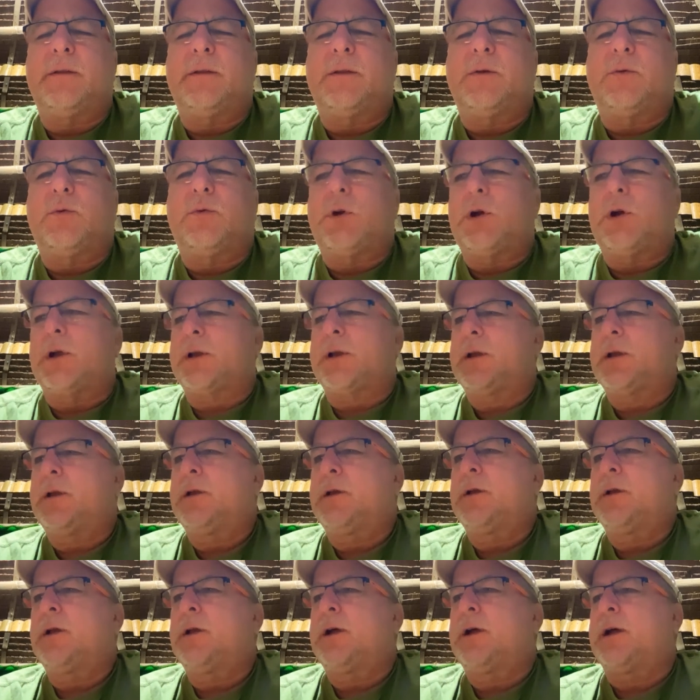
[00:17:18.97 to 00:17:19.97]
the work.
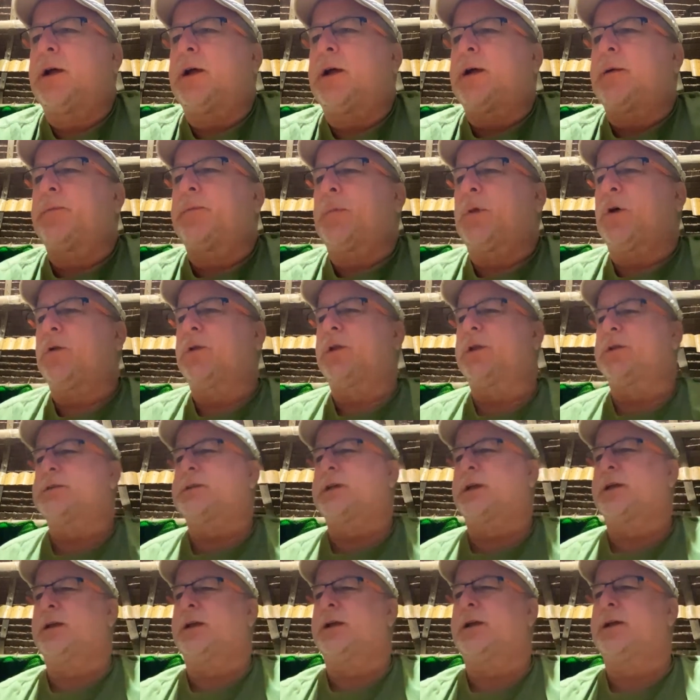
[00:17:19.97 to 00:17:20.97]
Hold on a
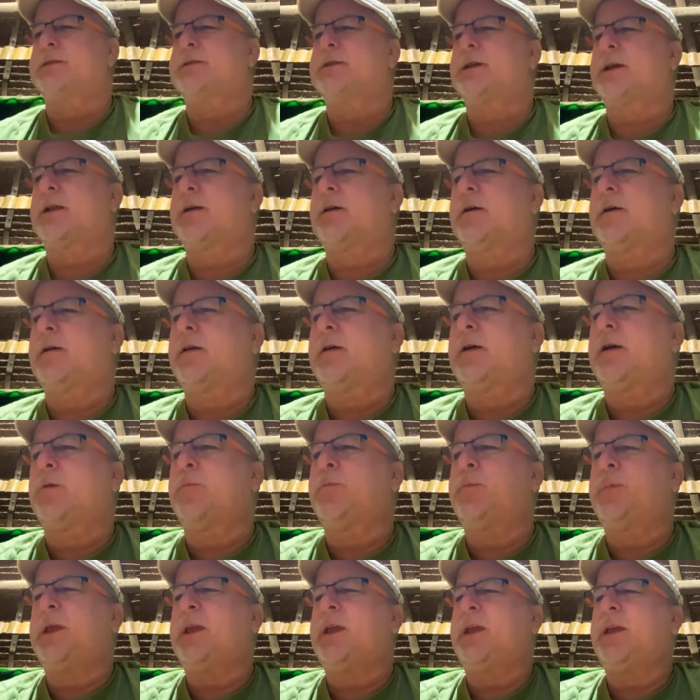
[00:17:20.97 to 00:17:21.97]
second, guys. I got
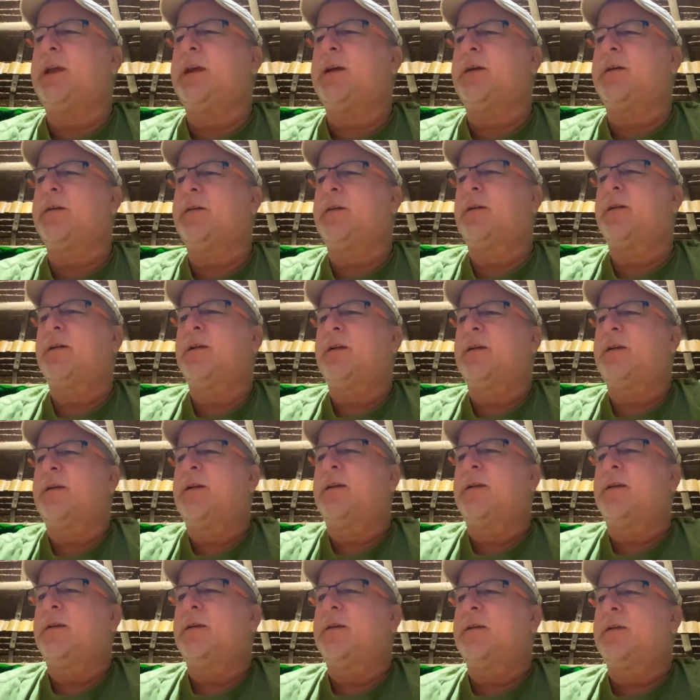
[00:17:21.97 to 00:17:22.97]
a bee here.
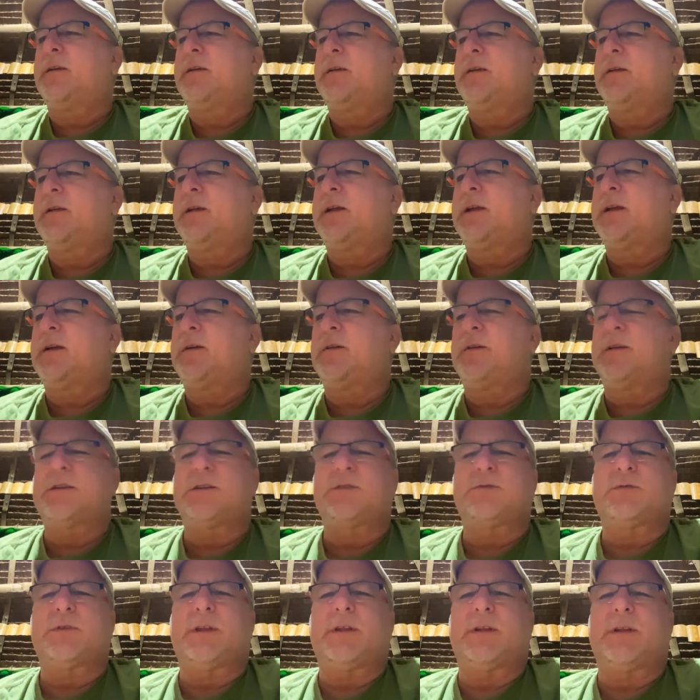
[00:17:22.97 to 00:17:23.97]
I
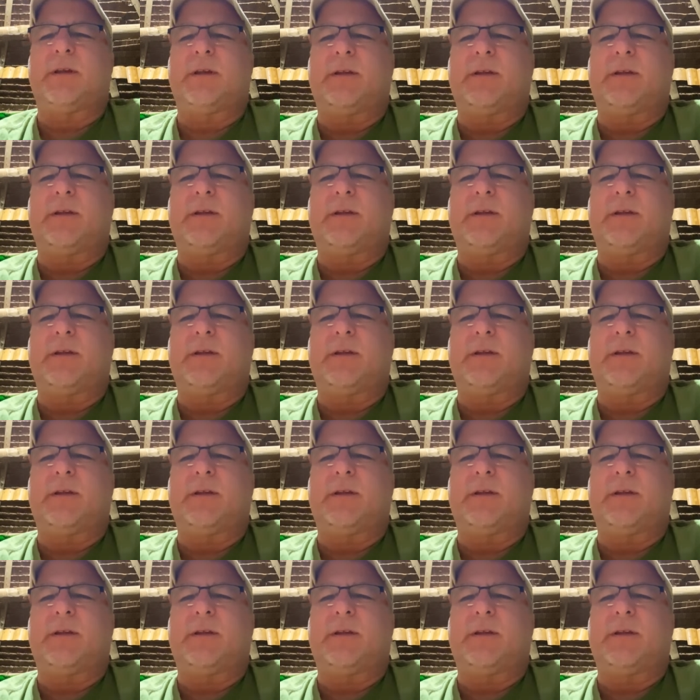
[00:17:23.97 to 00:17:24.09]
just had to